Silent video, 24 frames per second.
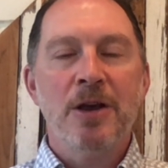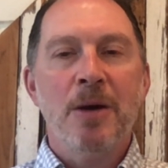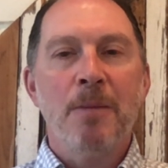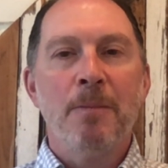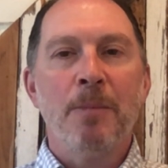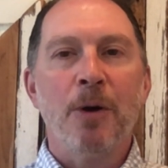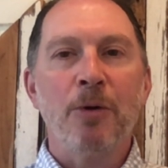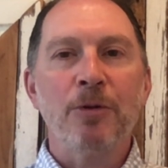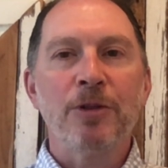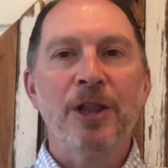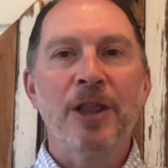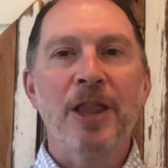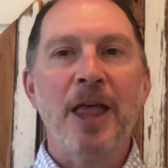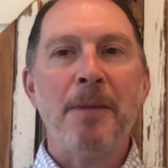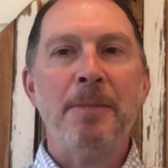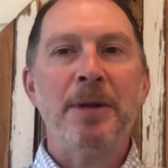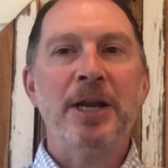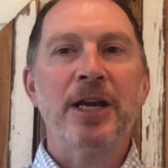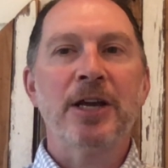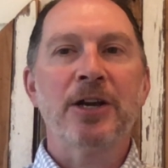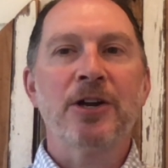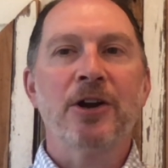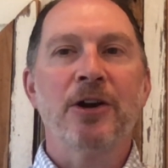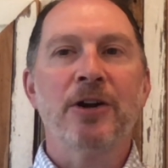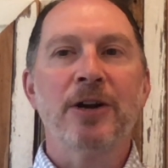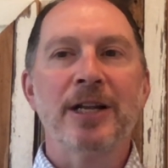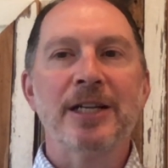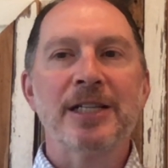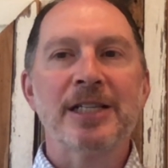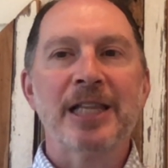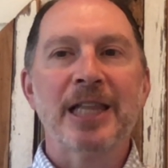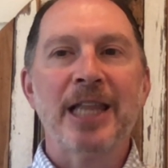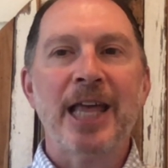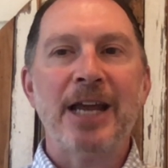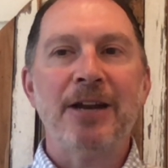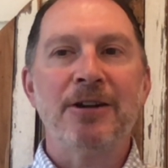both Lemmon and Curtis
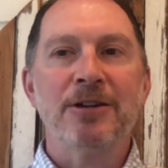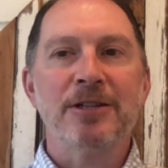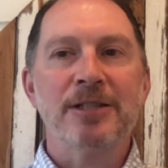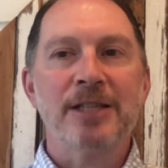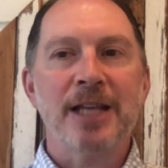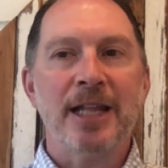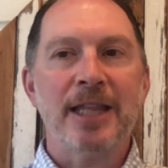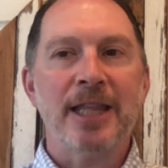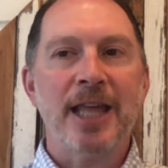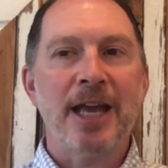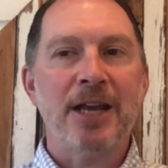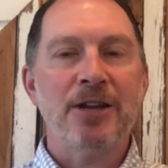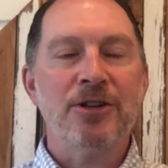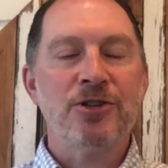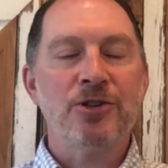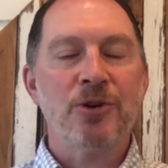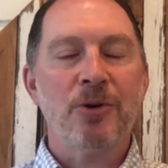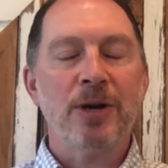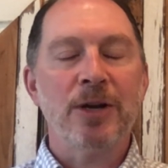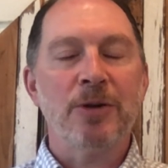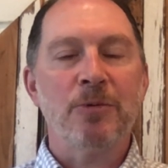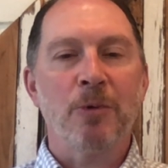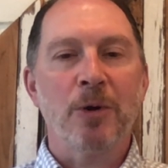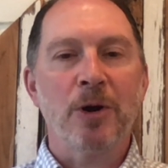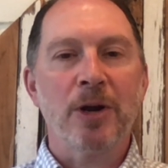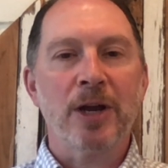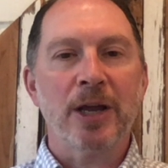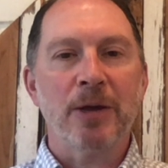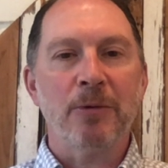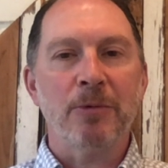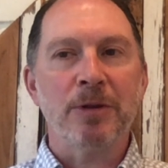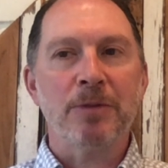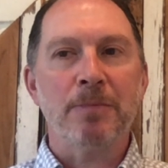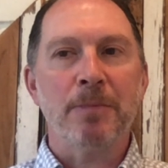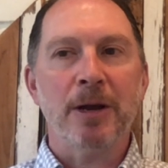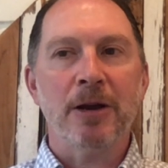later said they enjoyed working
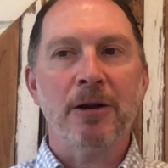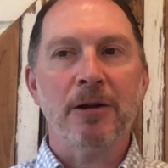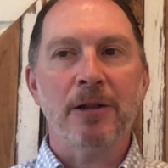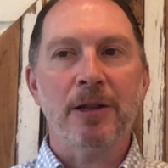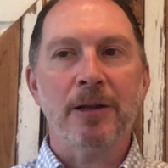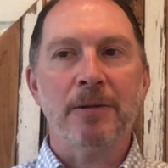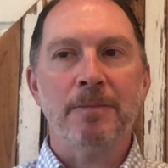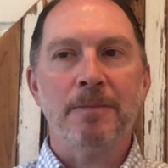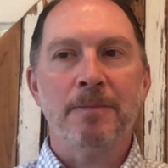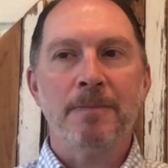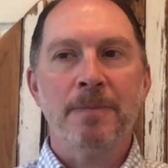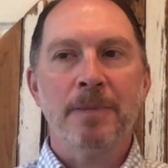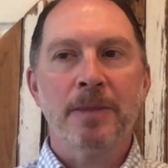with Marilyn,